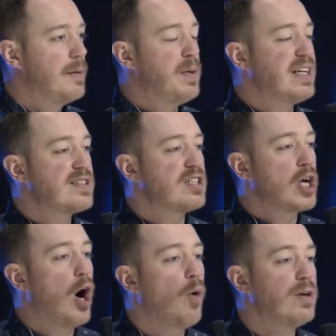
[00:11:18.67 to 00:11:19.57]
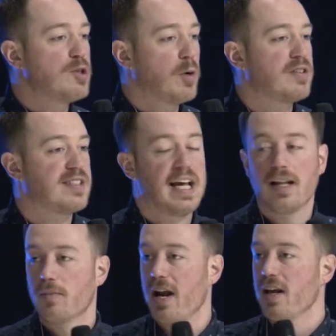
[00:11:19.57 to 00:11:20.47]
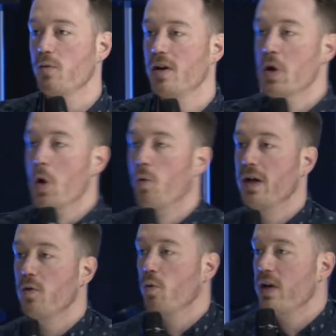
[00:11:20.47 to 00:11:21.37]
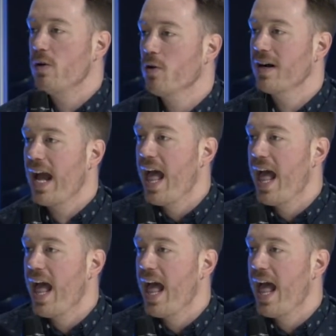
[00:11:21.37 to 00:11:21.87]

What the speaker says: Because it's always worth celebrating when we were